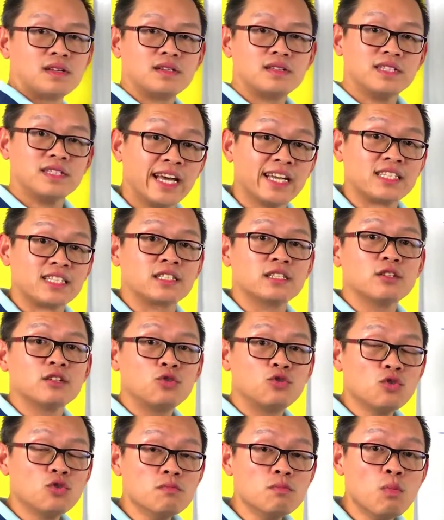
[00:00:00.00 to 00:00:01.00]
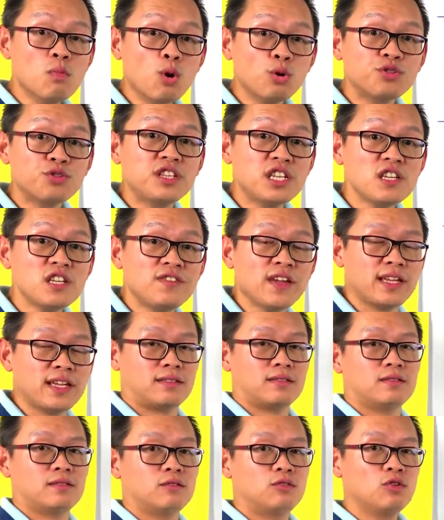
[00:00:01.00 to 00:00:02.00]
Yes, to
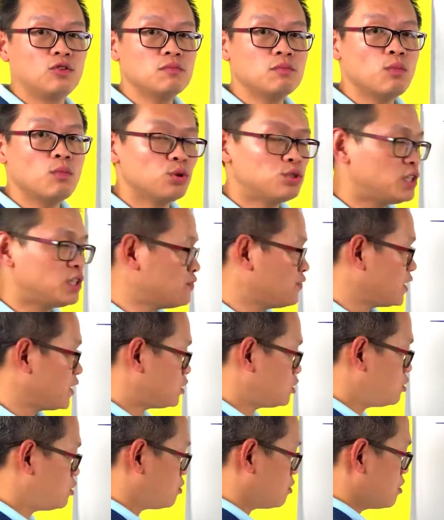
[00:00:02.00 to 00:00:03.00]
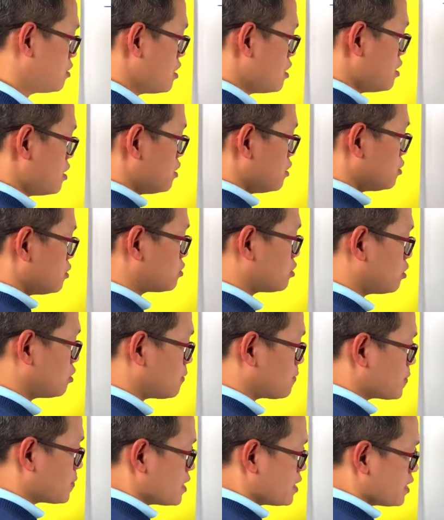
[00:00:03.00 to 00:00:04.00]
motivate you.
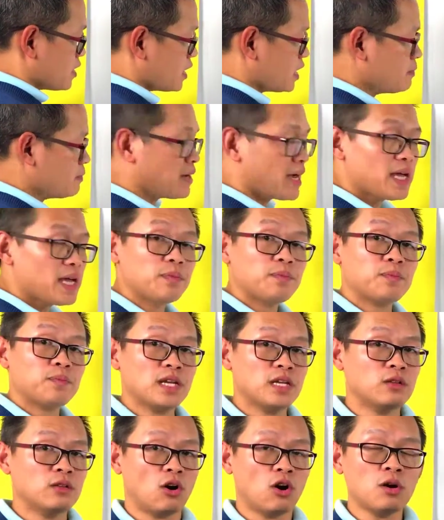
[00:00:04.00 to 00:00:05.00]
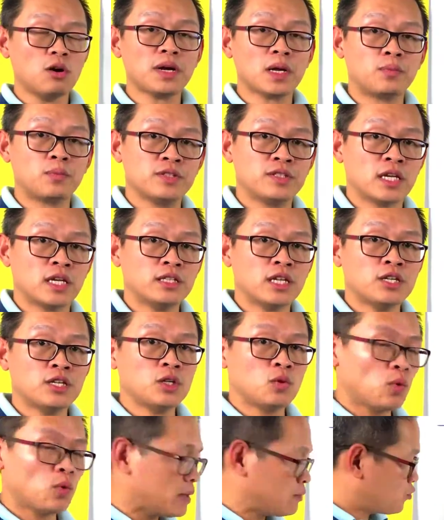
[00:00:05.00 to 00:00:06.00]
So in all my
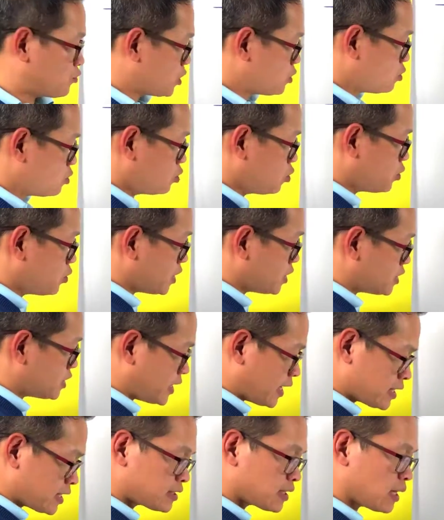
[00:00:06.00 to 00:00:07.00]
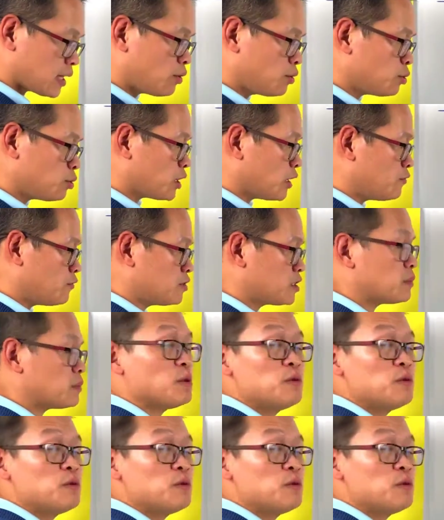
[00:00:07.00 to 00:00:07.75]
presentation, what I'm trying to do is, yes, I want to give you some